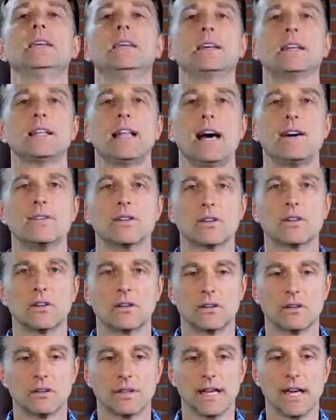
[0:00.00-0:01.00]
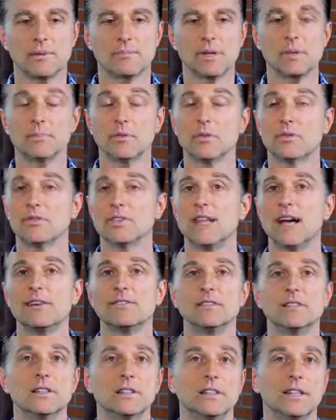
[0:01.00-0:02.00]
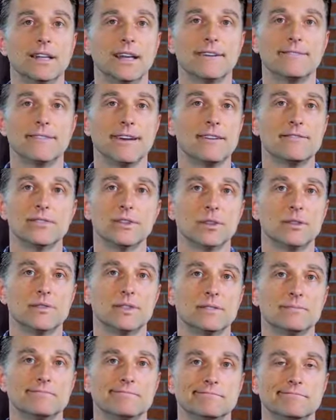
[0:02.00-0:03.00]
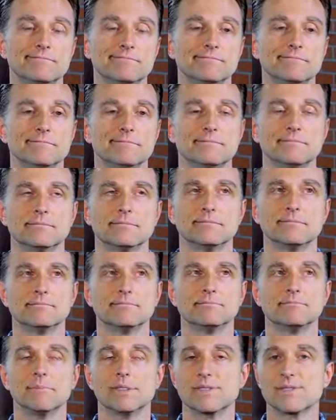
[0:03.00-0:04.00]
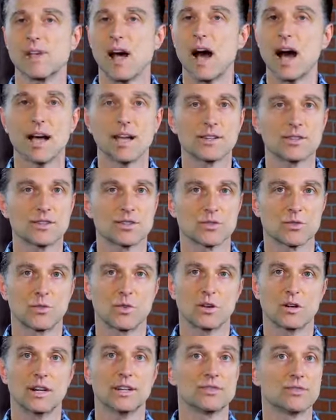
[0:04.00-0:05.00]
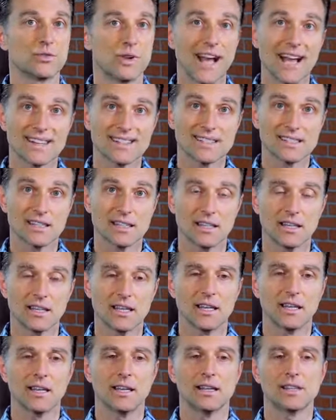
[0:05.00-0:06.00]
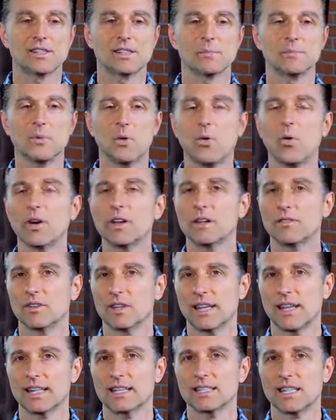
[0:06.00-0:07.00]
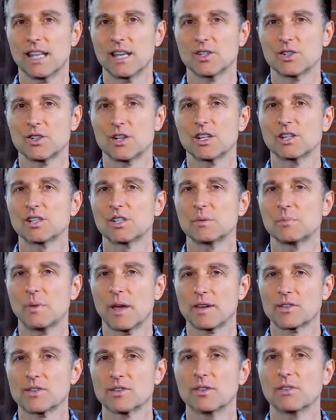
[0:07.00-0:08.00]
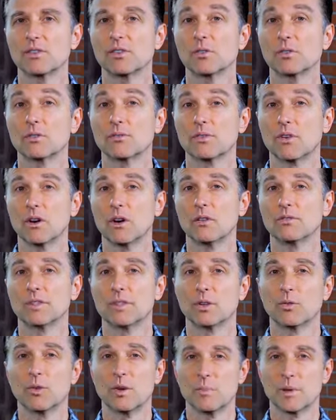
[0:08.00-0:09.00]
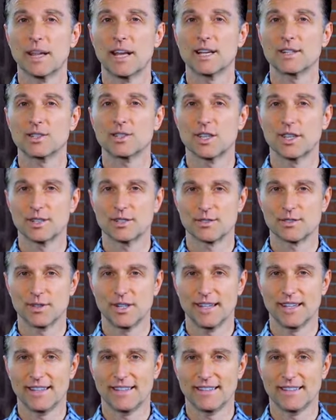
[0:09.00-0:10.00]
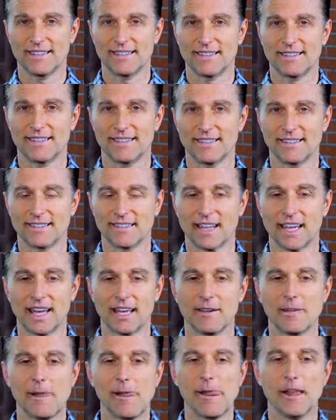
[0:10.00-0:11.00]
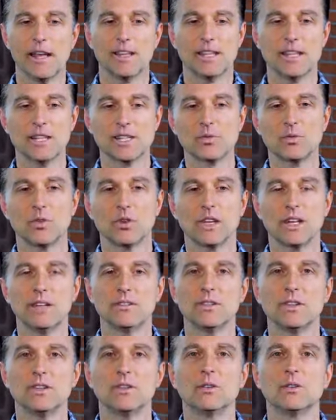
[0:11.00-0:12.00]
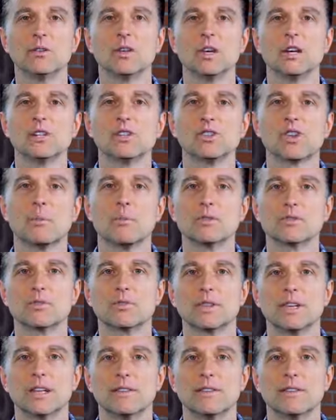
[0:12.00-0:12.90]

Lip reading: the clavicle that people never have ever even massaged or addressed. It's a point of a lot of tension, especially if you're involved in a whiplash injury. Okay, this will give you so much